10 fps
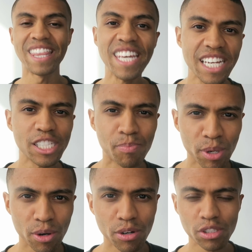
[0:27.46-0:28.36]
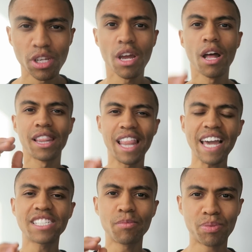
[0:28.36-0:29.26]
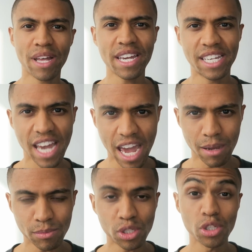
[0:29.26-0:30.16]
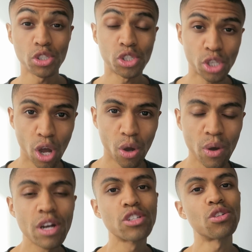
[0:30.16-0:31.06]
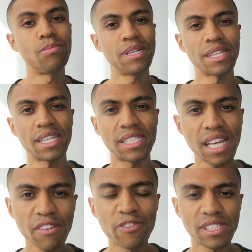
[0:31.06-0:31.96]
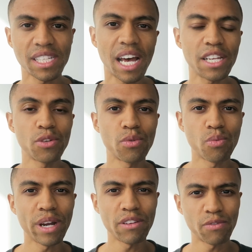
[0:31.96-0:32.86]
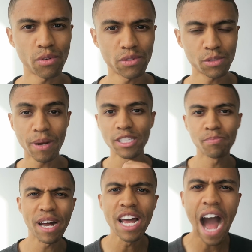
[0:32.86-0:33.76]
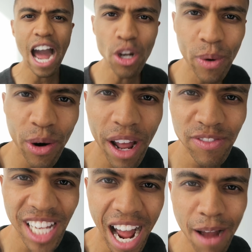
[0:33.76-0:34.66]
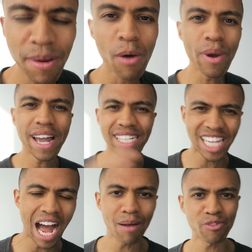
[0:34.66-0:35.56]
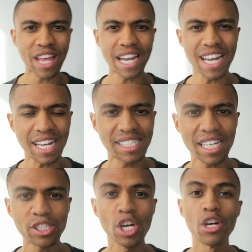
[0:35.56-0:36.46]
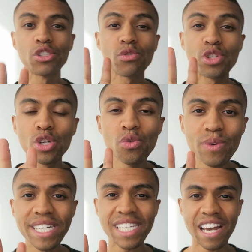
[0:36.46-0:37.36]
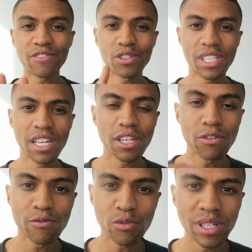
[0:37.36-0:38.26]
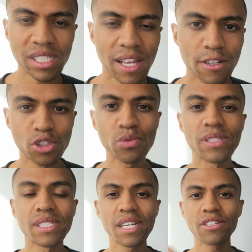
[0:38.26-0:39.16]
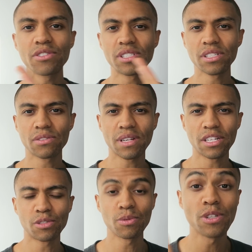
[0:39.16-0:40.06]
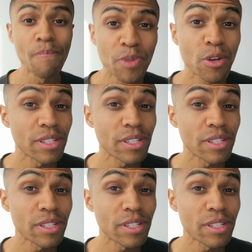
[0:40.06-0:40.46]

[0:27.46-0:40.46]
these bureaus like to play games, so to be on the safest side, you would wait for a response. But I know we don't have time. We ain't got time for that nonsense. So two weeks after sending your freeze letters, you can send your six oh nine disputes,